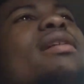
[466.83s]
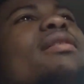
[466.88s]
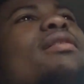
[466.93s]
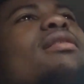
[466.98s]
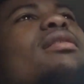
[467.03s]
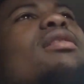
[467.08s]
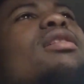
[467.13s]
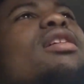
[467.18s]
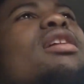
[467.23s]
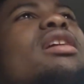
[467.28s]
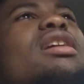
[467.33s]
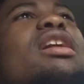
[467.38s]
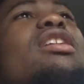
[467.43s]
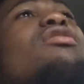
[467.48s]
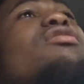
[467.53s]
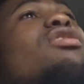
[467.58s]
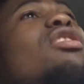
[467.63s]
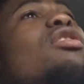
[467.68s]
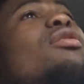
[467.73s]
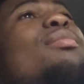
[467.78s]
it. That
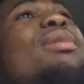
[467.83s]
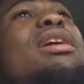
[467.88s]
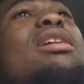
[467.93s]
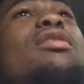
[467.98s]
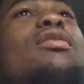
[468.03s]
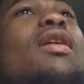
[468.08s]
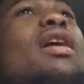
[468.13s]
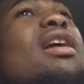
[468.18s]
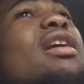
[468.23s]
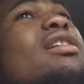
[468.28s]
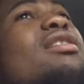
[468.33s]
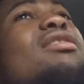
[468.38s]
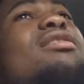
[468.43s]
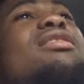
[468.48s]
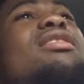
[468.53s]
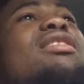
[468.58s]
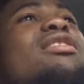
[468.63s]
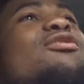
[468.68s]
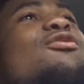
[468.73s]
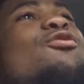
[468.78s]
was gonna be great
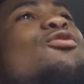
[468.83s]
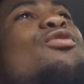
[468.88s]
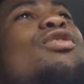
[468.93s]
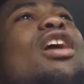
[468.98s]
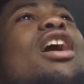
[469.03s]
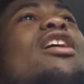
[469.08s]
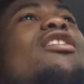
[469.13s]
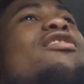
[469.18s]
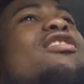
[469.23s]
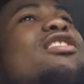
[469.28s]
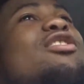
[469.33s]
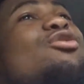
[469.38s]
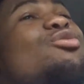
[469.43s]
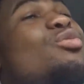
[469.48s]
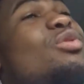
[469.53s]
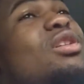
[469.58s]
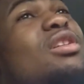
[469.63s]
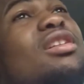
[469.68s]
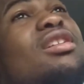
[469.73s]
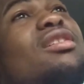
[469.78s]
content too. Y'all niggas
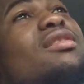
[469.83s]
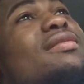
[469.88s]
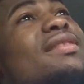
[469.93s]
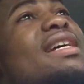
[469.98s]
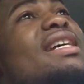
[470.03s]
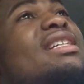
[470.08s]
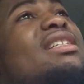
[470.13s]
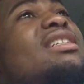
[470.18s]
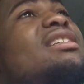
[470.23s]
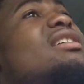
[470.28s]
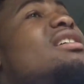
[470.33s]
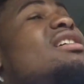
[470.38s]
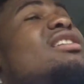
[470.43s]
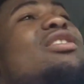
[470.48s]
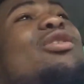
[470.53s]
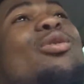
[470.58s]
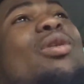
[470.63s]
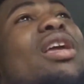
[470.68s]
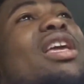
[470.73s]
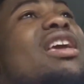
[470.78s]
would love that shit.
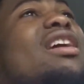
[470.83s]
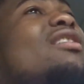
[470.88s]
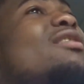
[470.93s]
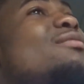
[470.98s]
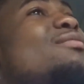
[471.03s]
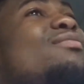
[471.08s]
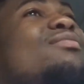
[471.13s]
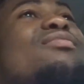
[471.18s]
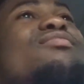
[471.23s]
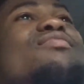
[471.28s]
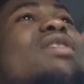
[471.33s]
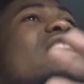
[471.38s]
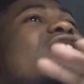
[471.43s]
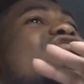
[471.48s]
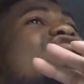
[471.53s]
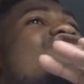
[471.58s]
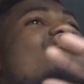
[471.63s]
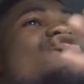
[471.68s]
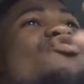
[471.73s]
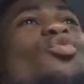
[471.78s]
No cap. I
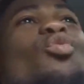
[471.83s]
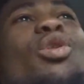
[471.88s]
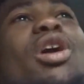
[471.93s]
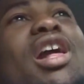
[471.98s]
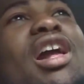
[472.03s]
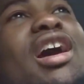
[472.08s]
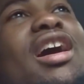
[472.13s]
swear to